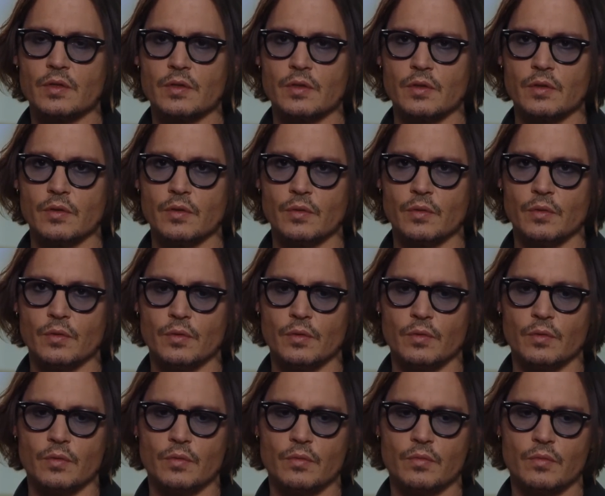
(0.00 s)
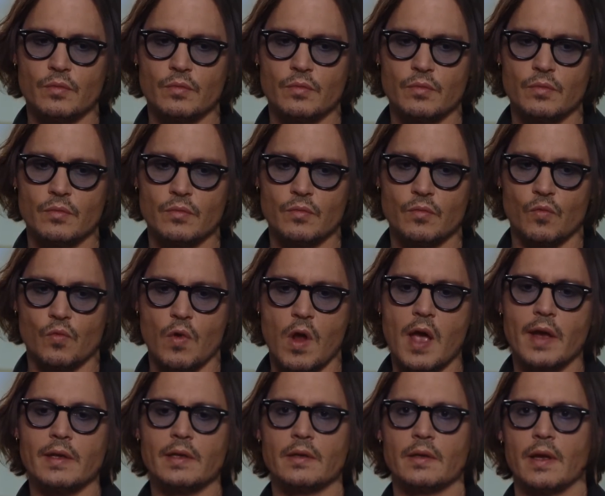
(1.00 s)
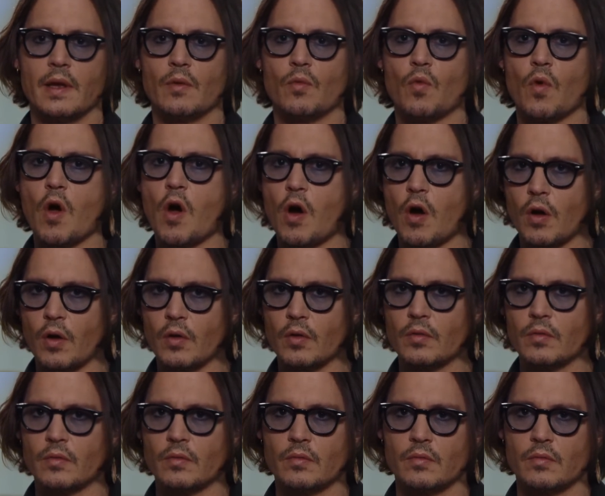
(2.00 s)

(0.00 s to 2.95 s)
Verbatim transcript: to right a wrong